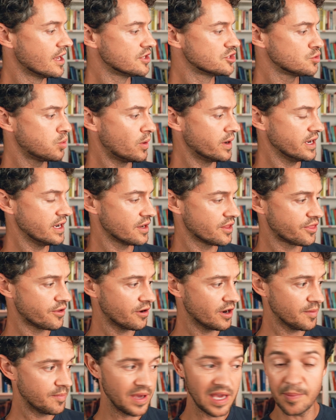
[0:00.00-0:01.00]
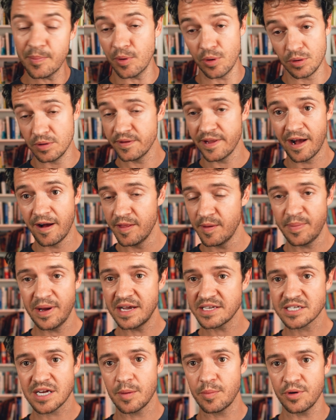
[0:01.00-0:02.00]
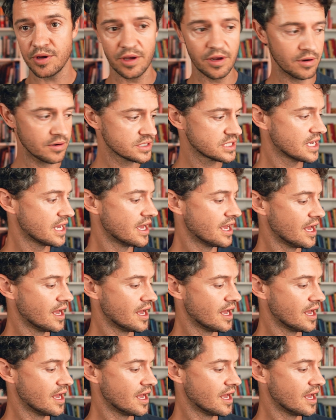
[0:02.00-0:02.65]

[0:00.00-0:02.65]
20 to 30 people now the past couple years